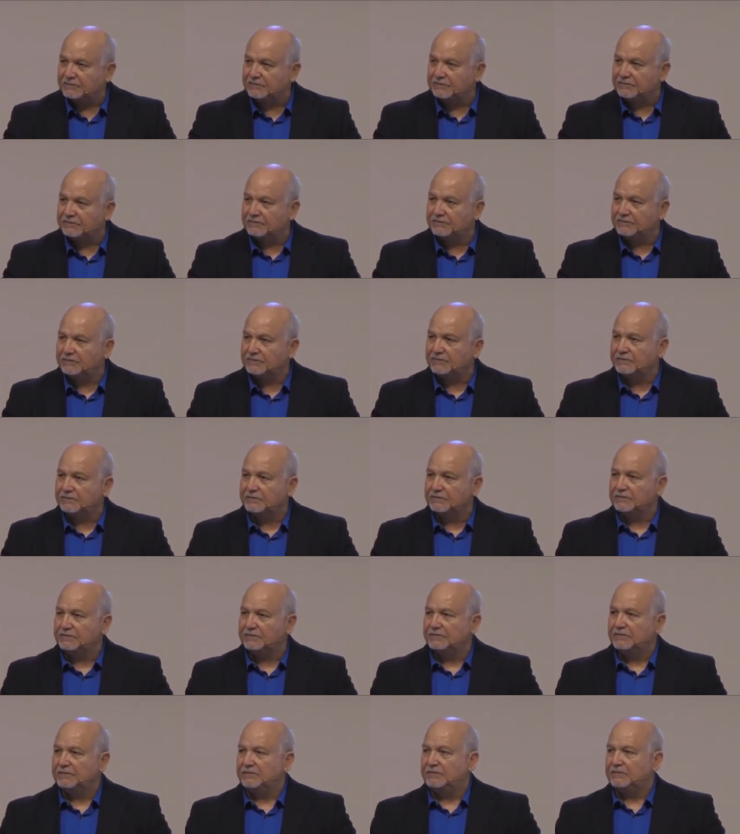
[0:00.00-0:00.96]

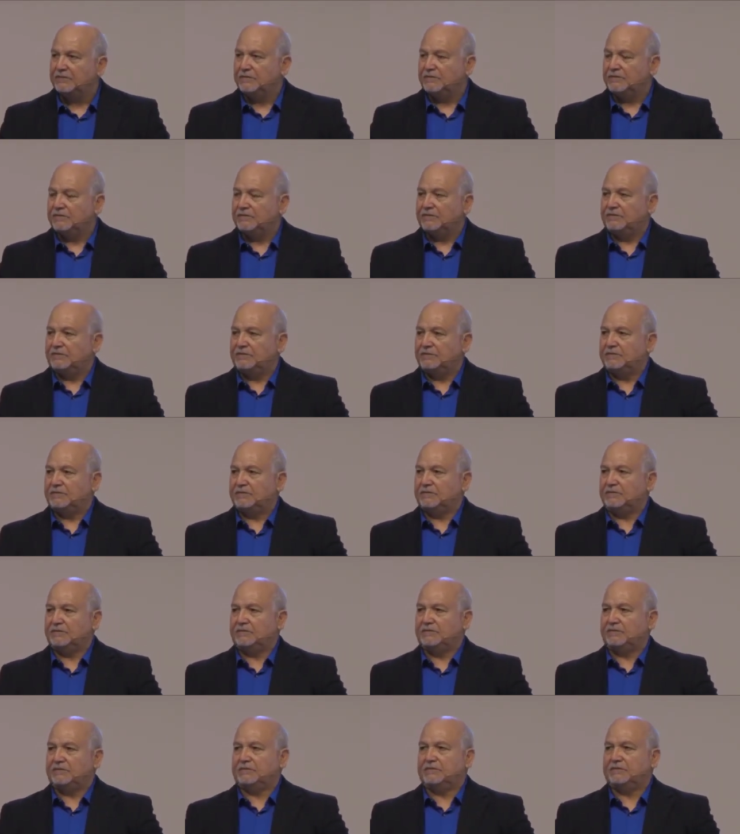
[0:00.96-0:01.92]

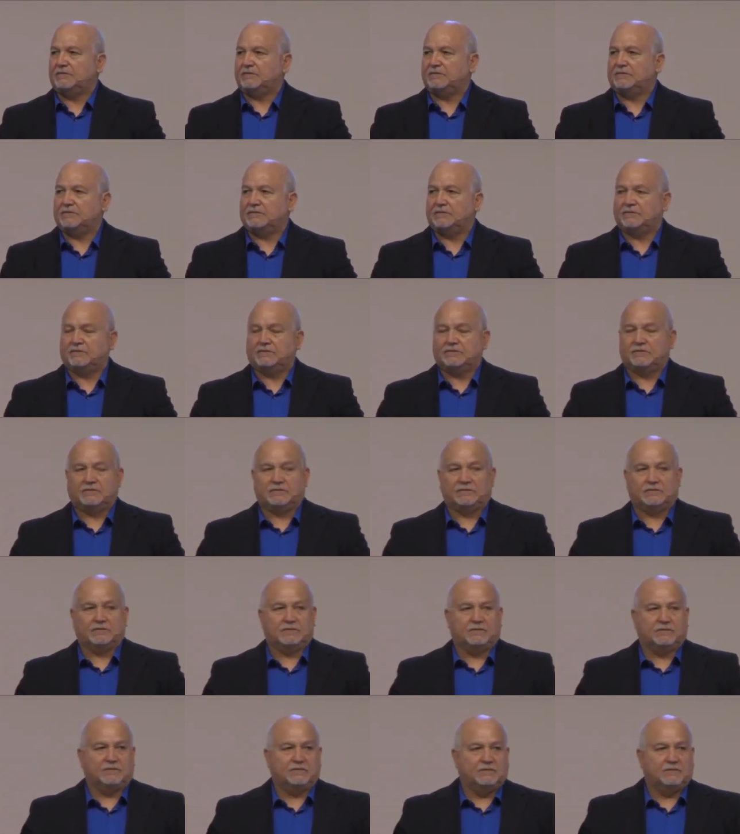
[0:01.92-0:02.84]
No one is speaking in this clip.